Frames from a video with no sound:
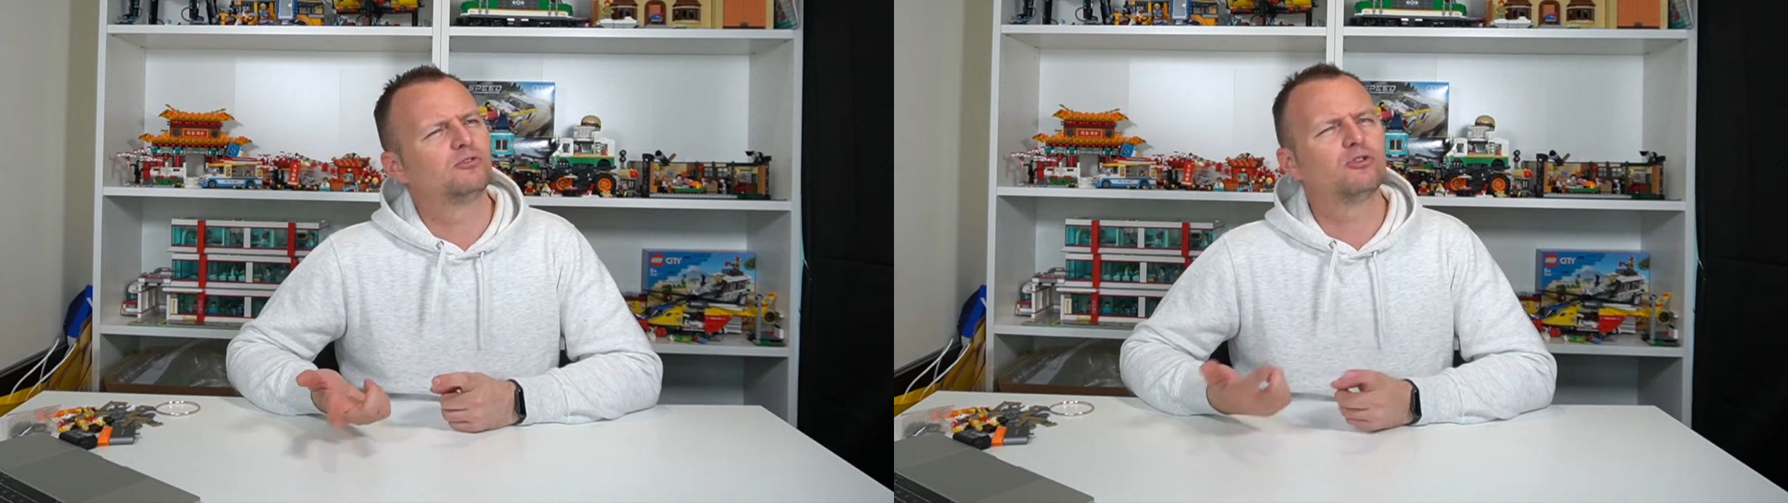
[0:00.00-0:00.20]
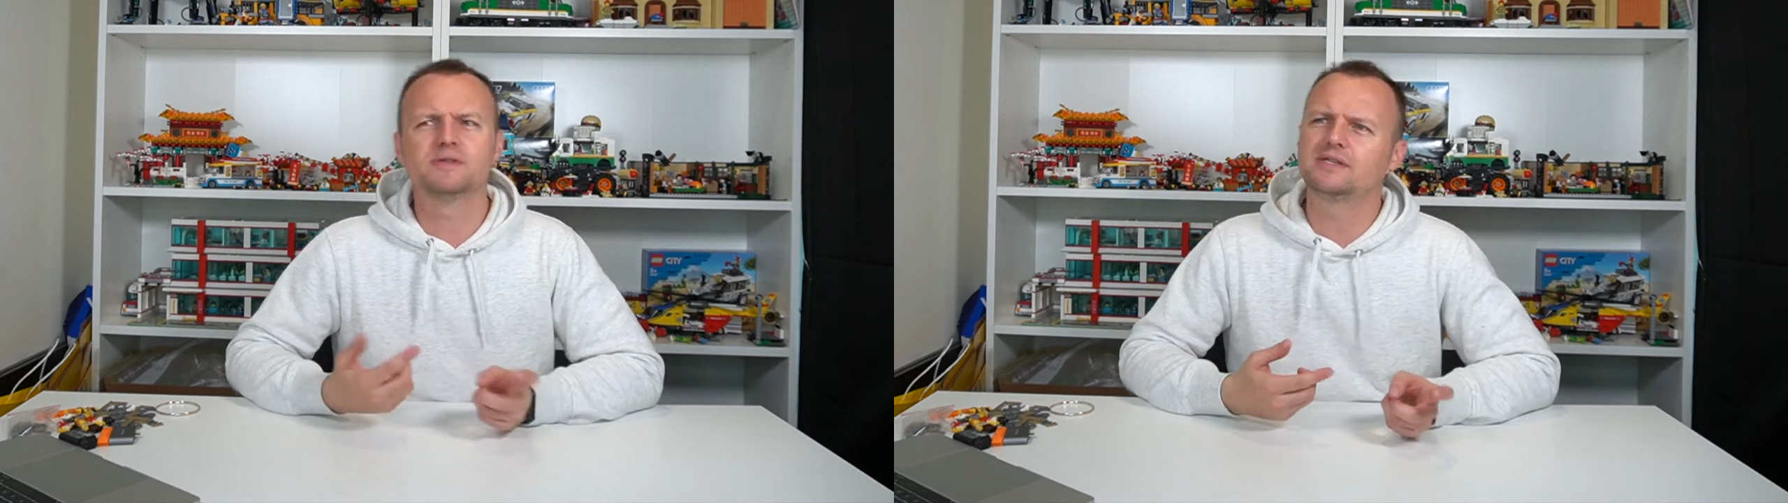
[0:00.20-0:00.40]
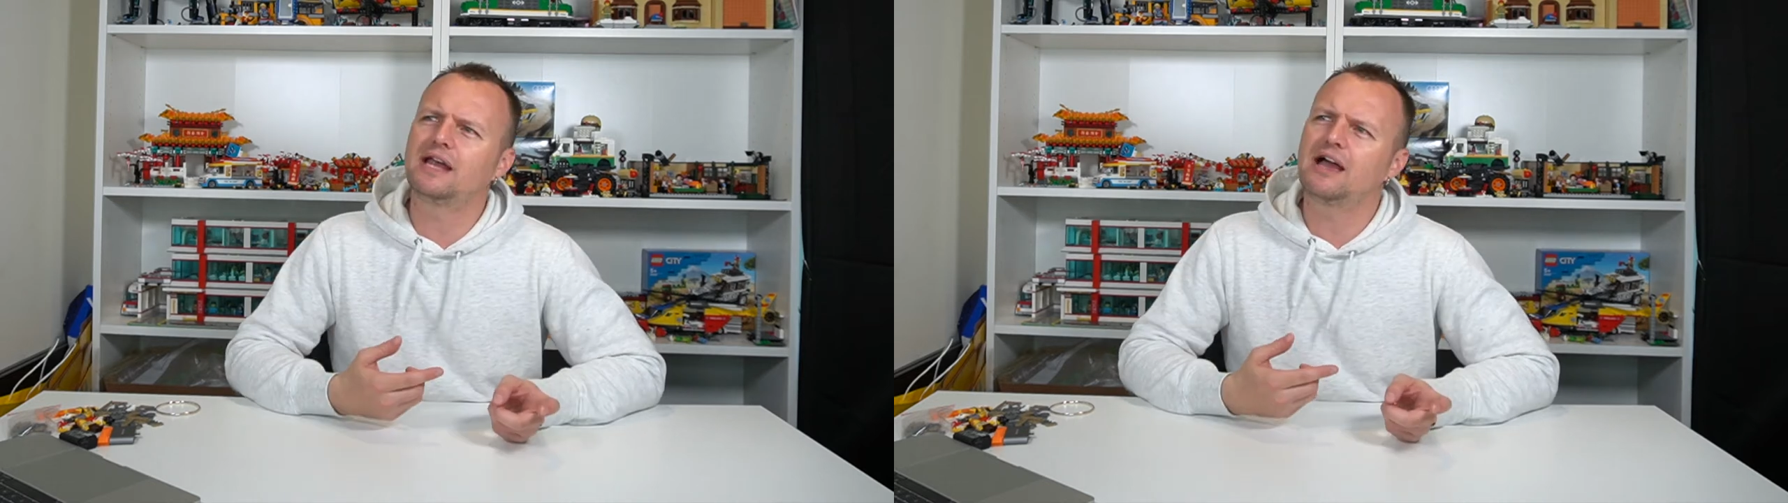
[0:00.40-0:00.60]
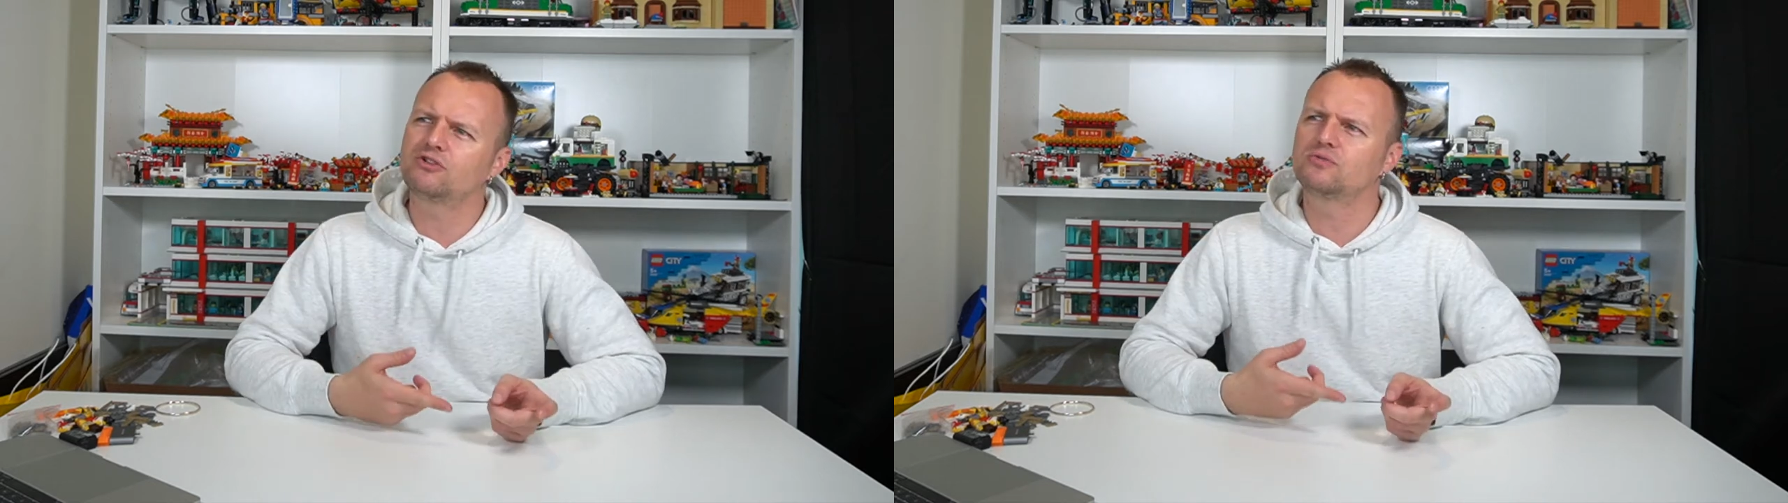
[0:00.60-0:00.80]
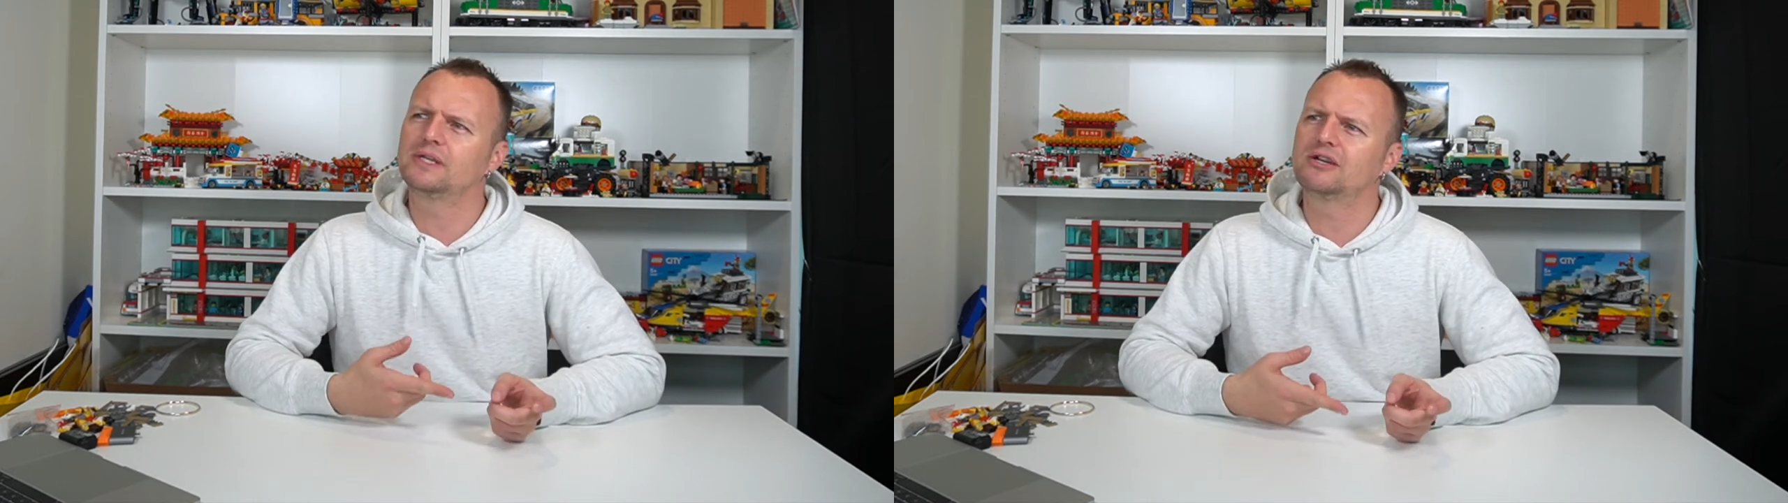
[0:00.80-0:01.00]
Or is it
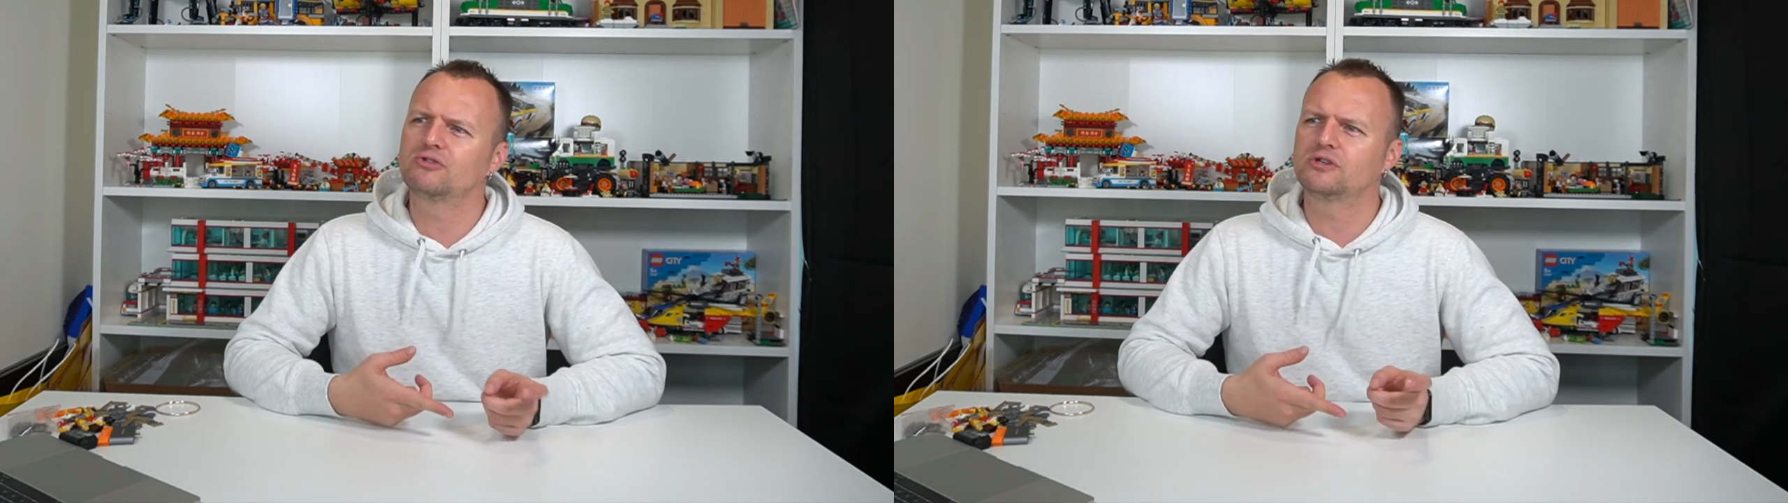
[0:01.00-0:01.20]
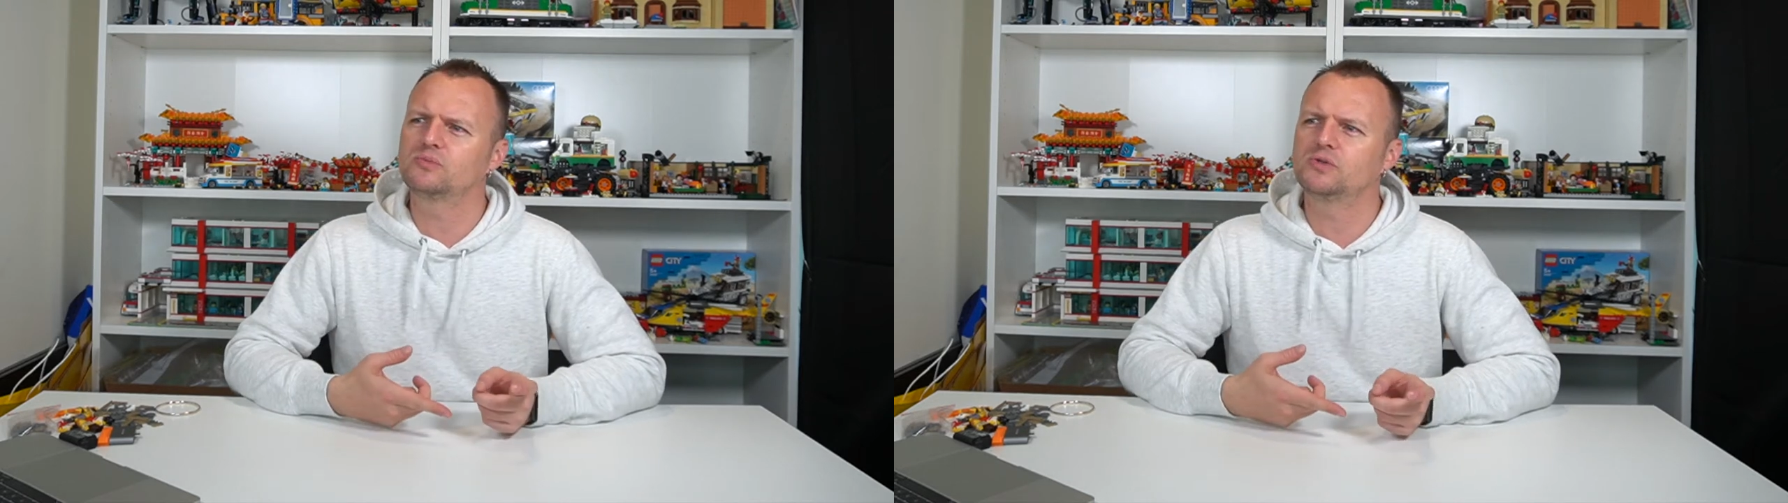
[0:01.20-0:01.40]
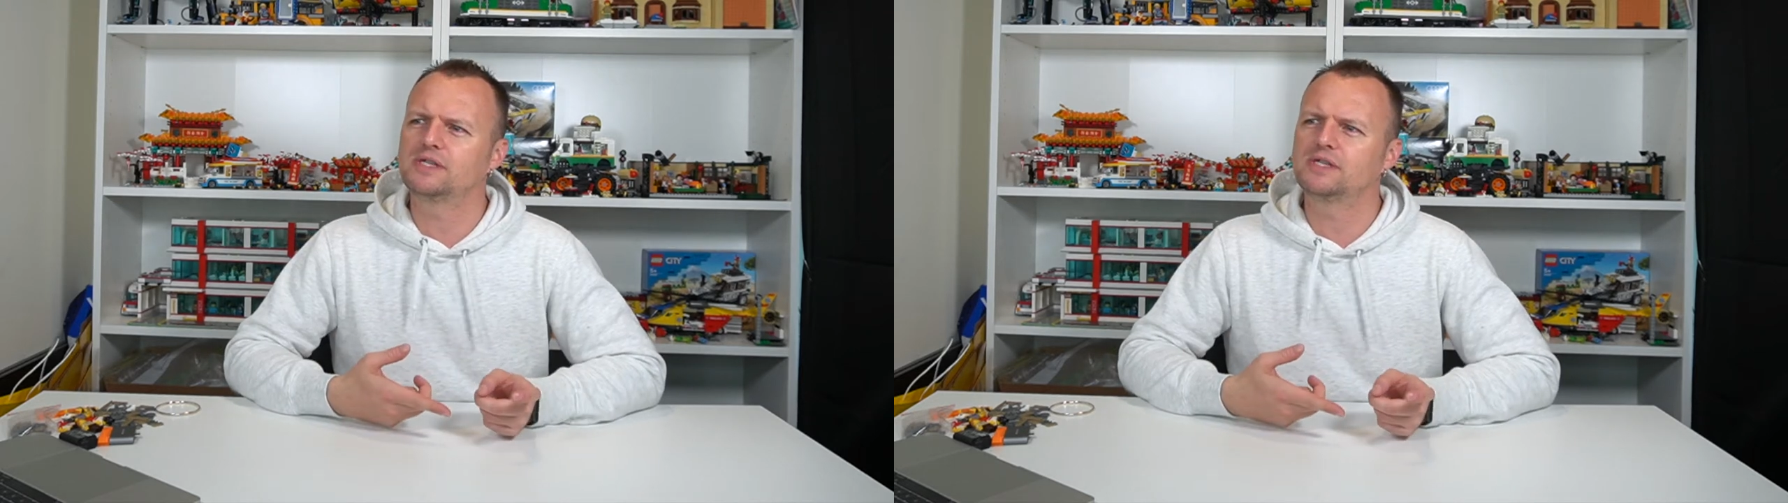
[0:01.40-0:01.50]
actually a Christmas